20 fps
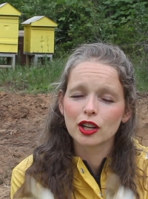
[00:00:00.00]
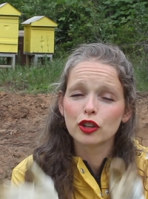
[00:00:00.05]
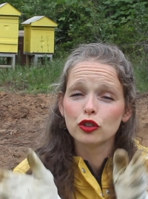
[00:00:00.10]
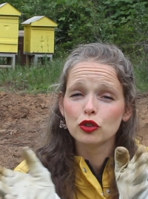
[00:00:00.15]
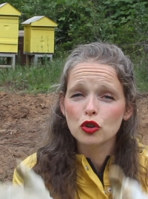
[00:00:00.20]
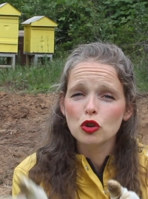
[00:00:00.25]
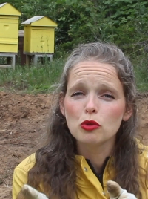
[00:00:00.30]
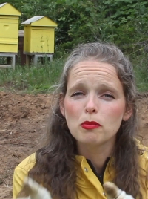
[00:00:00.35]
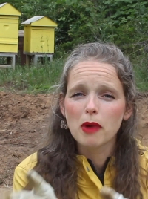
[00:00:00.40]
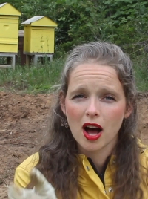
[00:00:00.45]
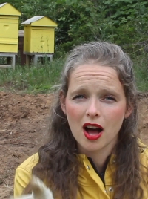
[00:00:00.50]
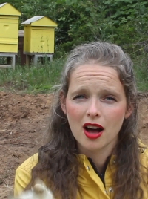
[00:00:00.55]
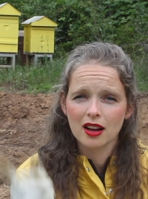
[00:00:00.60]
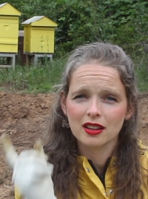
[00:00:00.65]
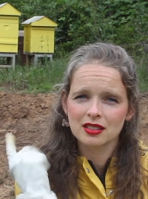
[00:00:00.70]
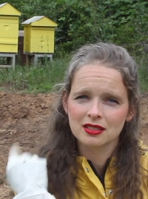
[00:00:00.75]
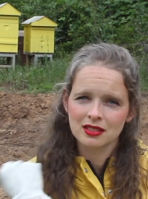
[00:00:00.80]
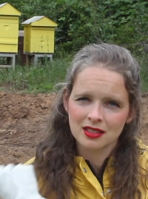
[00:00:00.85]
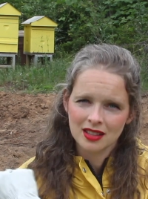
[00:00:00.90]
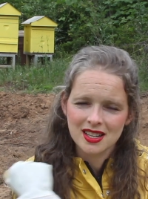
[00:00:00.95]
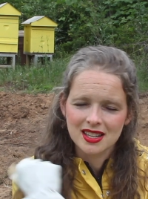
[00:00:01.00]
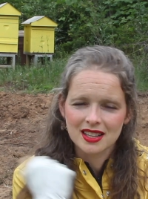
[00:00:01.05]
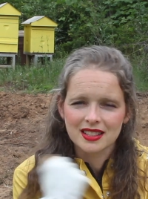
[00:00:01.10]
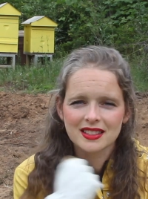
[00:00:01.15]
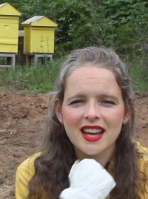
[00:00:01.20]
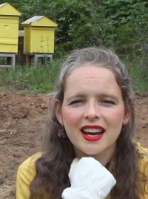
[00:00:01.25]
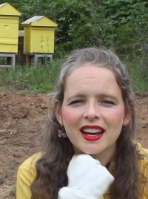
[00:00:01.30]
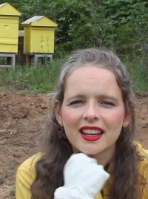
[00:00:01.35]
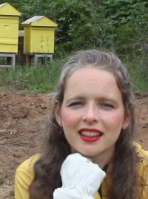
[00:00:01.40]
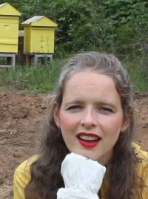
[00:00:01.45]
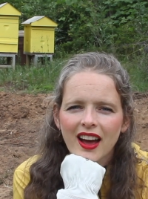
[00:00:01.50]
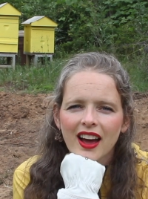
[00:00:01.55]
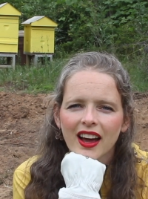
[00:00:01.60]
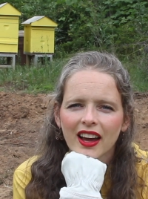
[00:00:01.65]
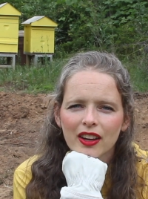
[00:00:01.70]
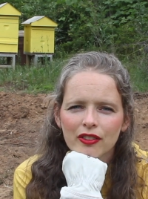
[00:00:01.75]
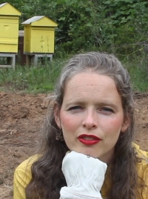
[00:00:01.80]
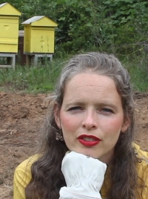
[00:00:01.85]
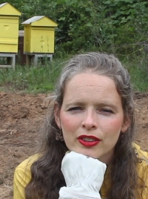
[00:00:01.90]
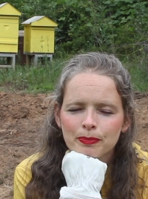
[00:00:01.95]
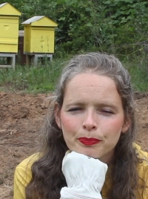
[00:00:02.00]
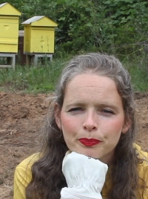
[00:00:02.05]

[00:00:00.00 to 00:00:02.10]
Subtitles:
a new box in a second hive.